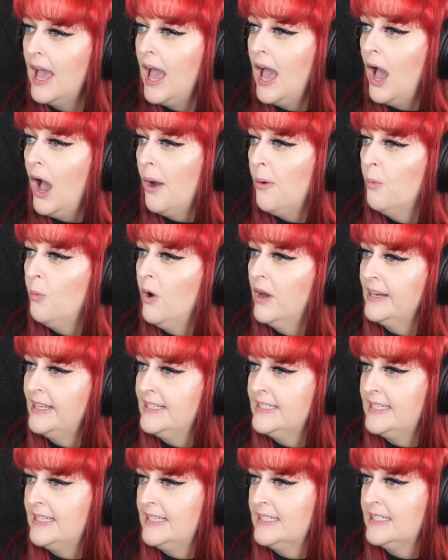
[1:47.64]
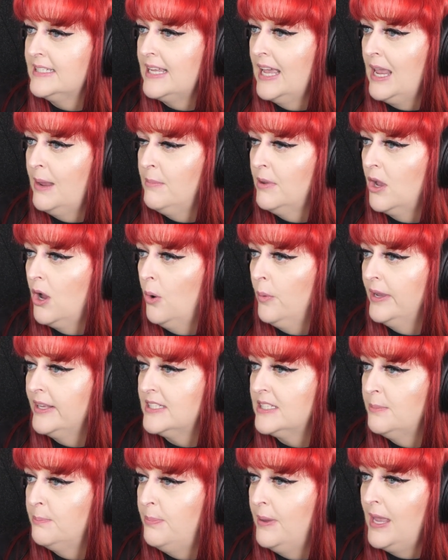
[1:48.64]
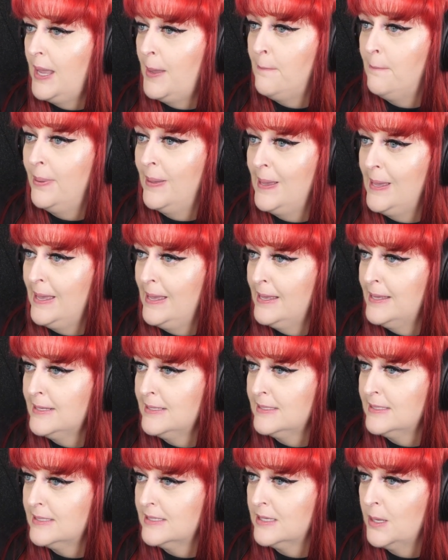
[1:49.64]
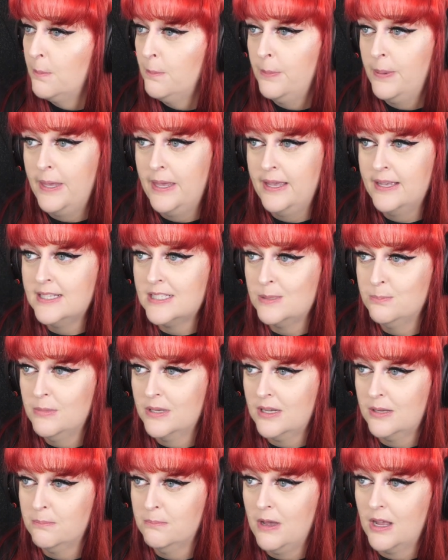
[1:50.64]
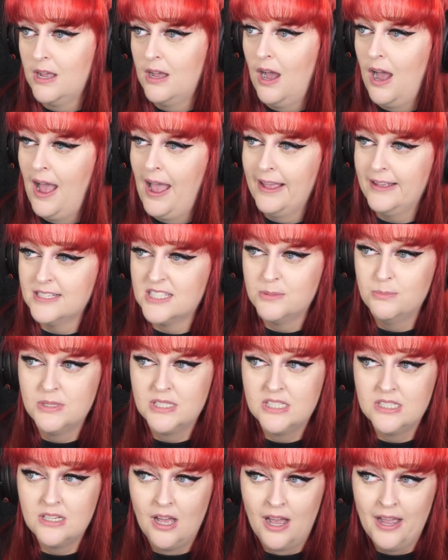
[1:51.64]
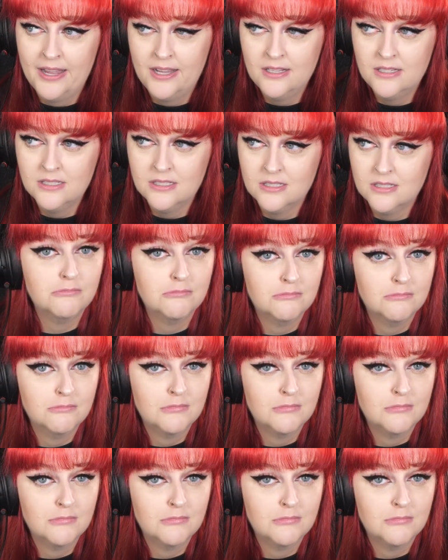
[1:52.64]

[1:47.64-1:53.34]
What is his name going to be? Pierce Messias?